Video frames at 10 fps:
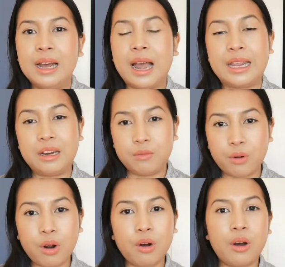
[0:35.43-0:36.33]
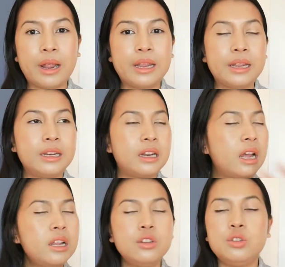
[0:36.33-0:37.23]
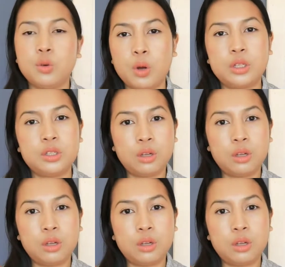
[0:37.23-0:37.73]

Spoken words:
I eat it raw. I enjoy